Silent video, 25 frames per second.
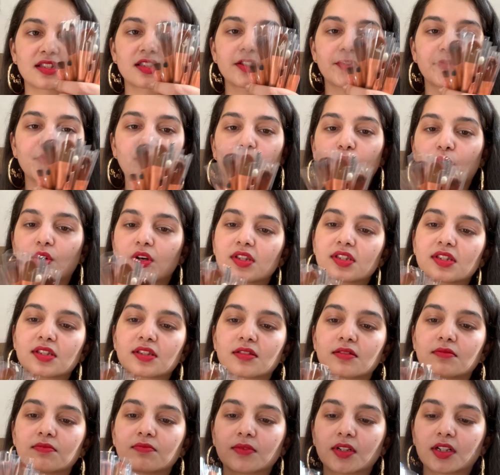of course.
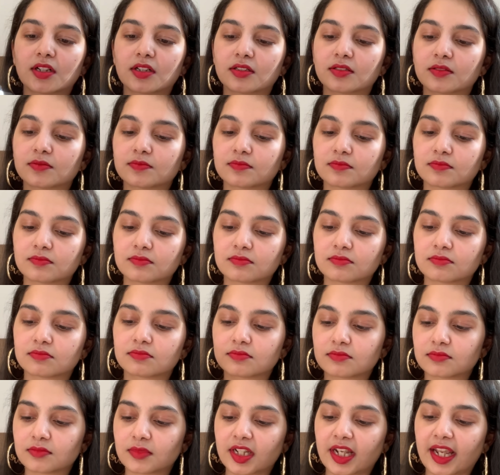
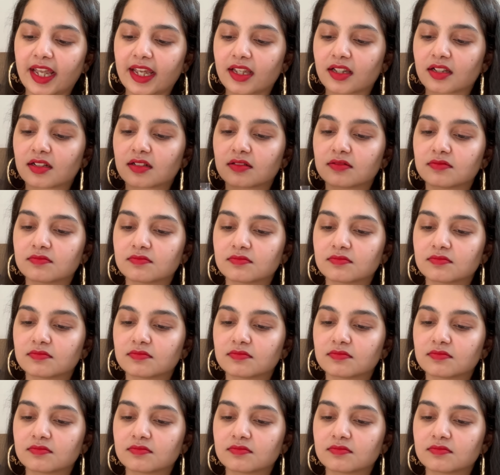Like,